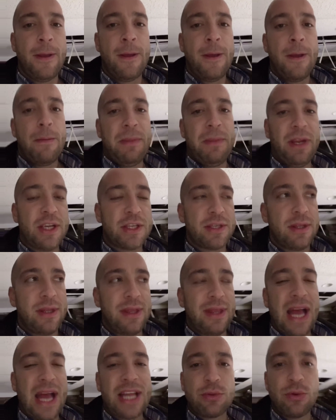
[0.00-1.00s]
Because
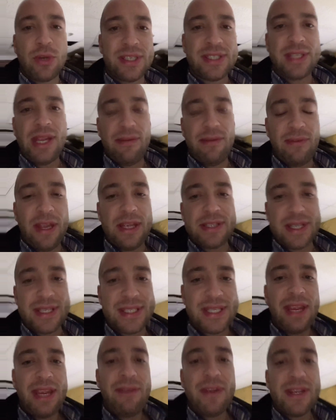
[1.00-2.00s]
that's what a safe is. A
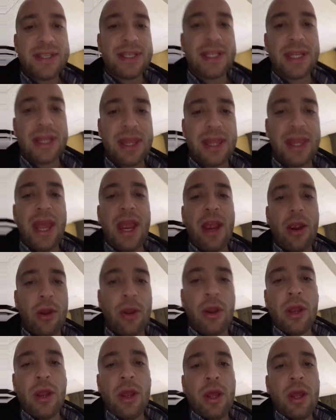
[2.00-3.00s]
safe isn't there.
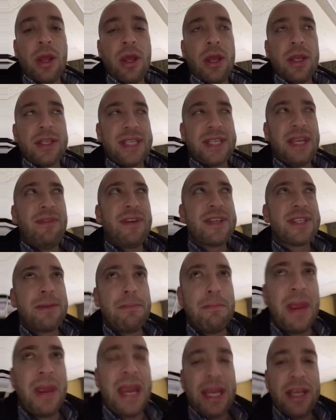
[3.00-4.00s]
Safe isn't
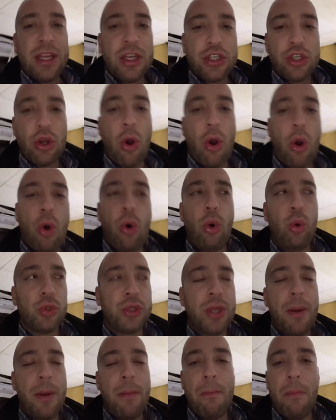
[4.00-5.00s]
made to hold
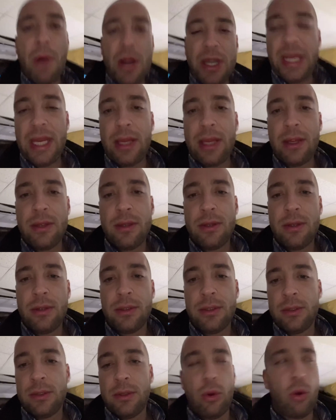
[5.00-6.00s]
money
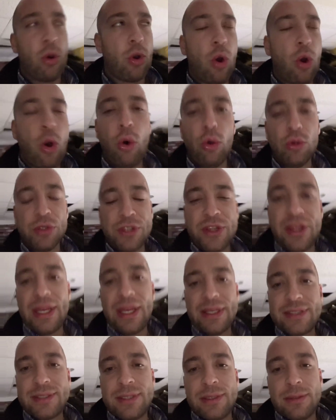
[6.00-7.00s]
or hold
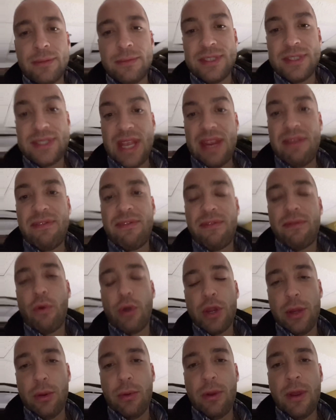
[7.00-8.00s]
things safe for
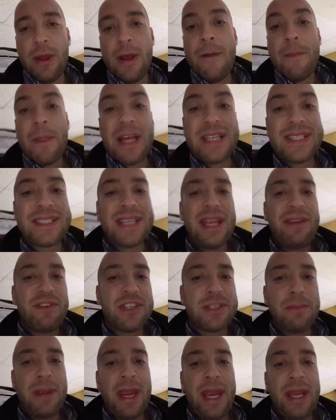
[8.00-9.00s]
you. A safe is
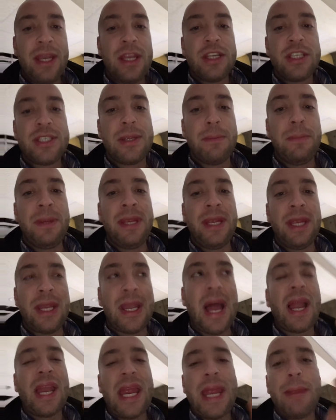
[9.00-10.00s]
made to be
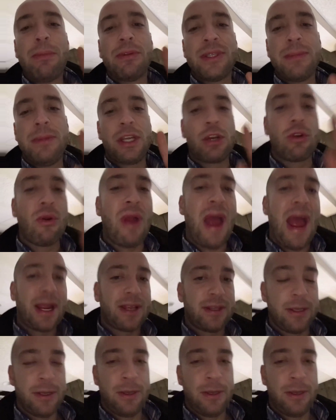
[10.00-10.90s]
not able to be cracked.